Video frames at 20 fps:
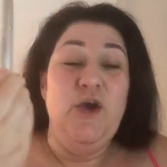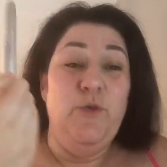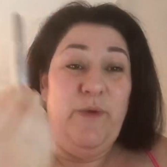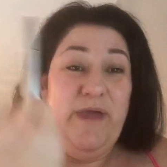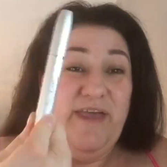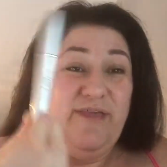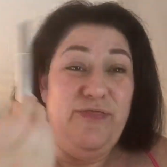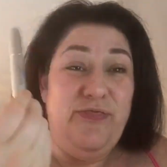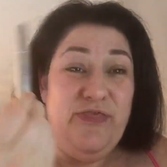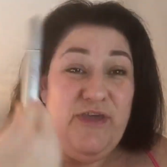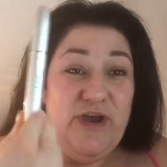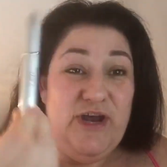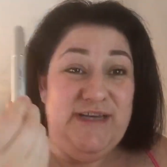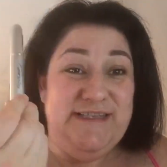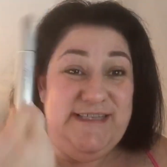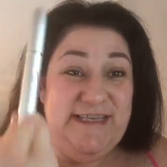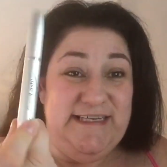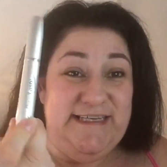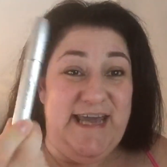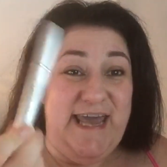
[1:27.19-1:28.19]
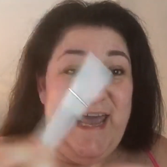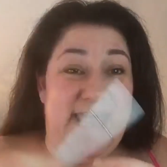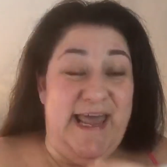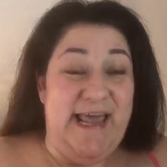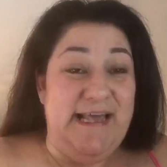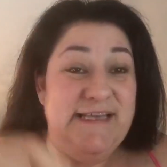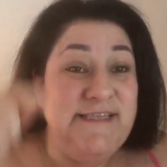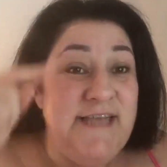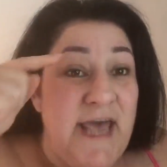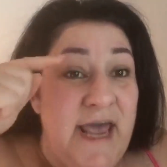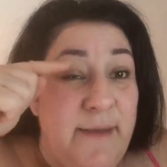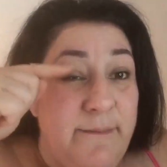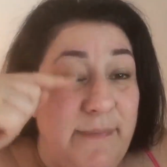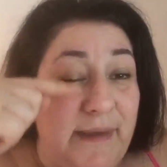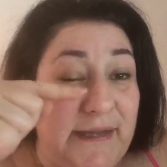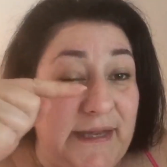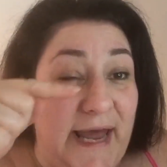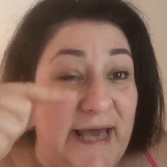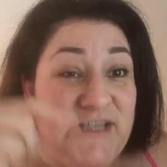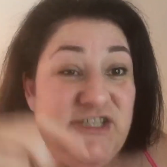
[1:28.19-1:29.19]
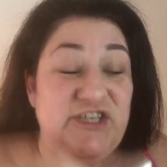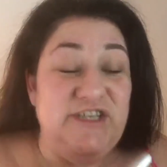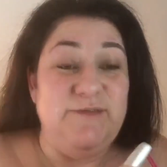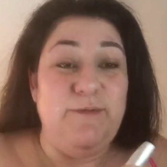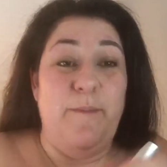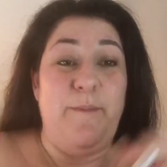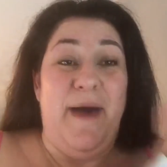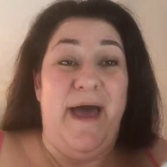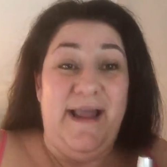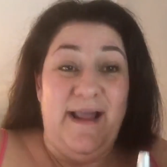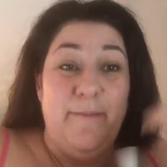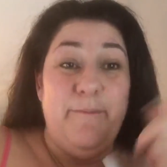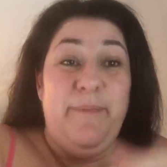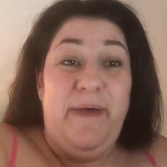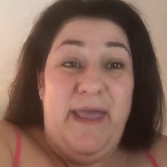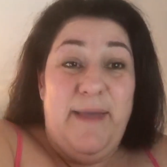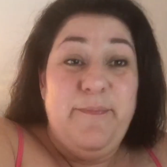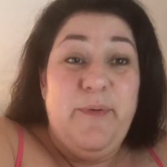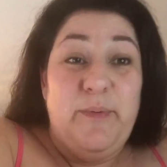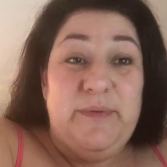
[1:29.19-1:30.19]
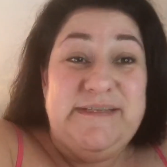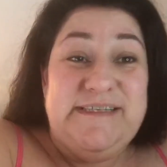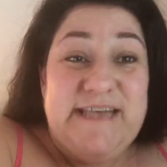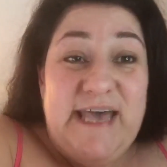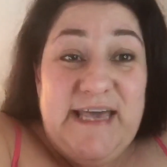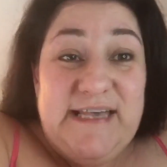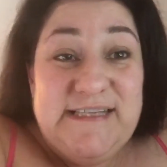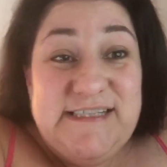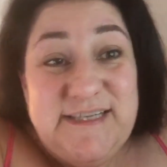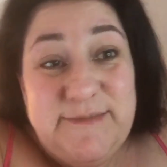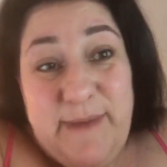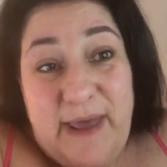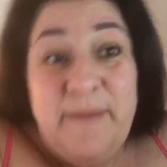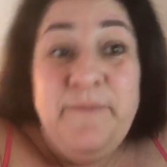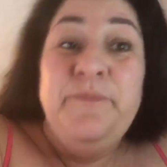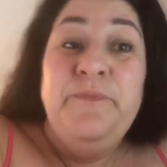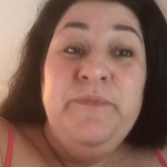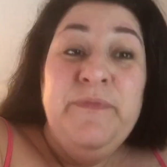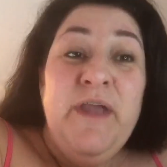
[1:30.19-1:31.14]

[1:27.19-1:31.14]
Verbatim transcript: We in 30 days, my lashes were back and people were saying to me,